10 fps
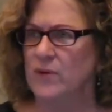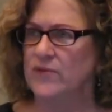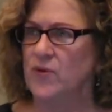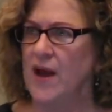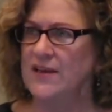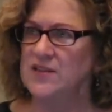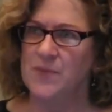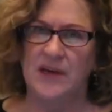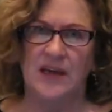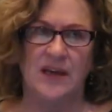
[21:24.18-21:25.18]
We've tried to
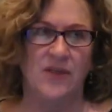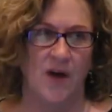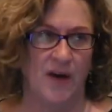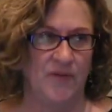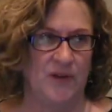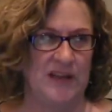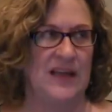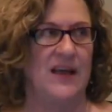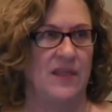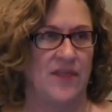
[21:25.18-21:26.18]
be thoughtful
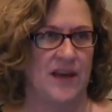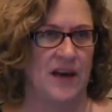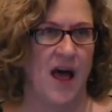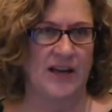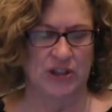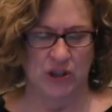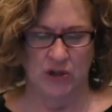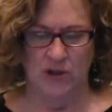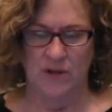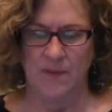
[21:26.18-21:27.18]
and
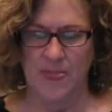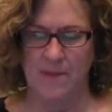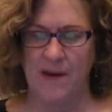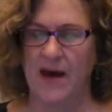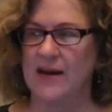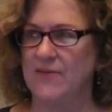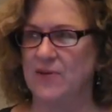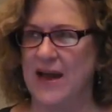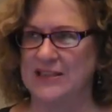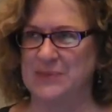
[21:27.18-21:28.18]
theological about
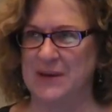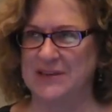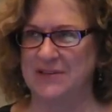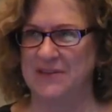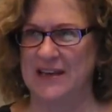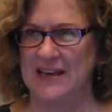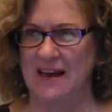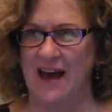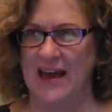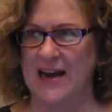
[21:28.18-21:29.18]
every aspect of the
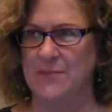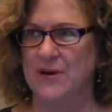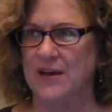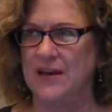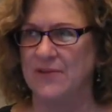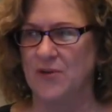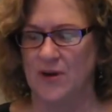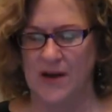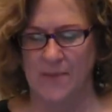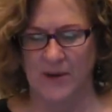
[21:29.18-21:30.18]
EI, and I'm going to give you
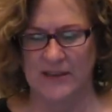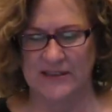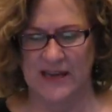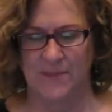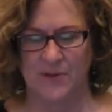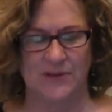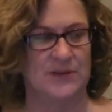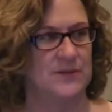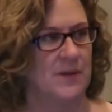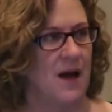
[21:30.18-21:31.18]
a couple
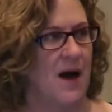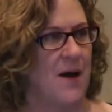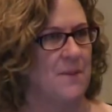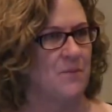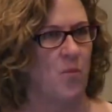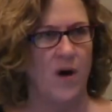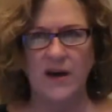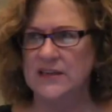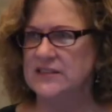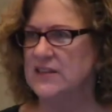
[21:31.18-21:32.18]
examples.
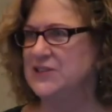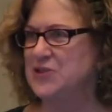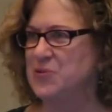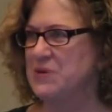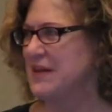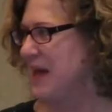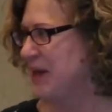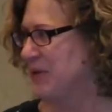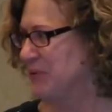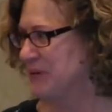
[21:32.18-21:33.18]
One is these 3
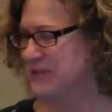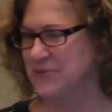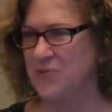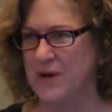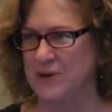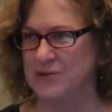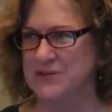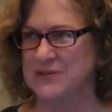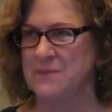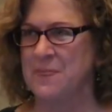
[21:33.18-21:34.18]
categories of
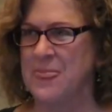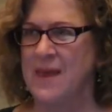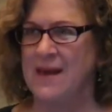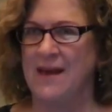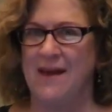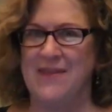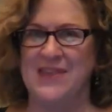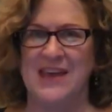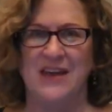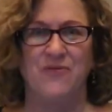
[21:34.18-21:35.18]
winners:
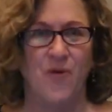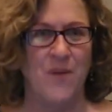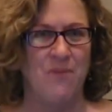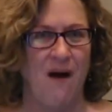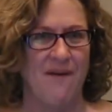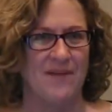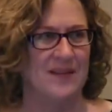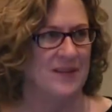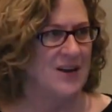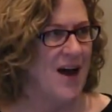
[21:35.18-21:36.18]
the
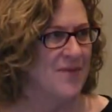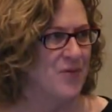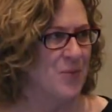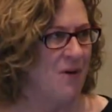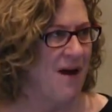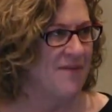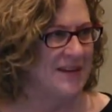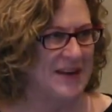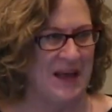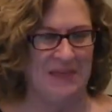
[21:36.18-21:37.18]
for-profit, the
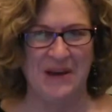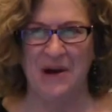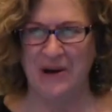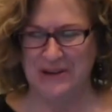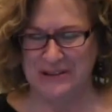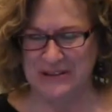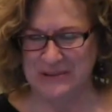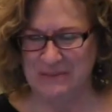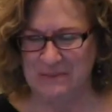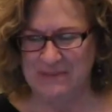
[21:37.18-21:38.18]
non-for-profit, and the arts.